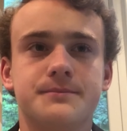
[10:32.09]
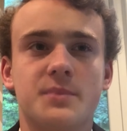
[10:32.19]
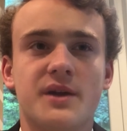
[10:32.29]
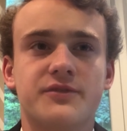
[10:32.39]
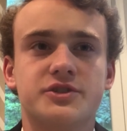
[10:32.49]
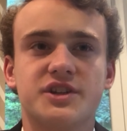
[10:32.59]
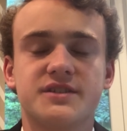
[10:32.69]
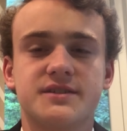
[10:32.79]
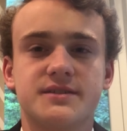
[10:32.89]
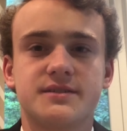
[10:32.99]
Pray for
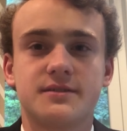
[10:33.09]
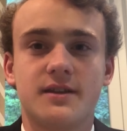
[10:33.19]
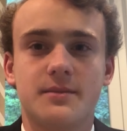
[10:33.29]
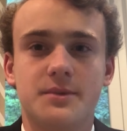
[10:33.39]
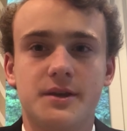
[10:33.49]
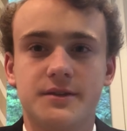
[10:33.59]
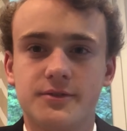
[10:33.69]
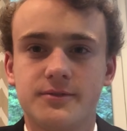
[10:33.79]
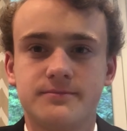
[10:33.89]
justice and peace.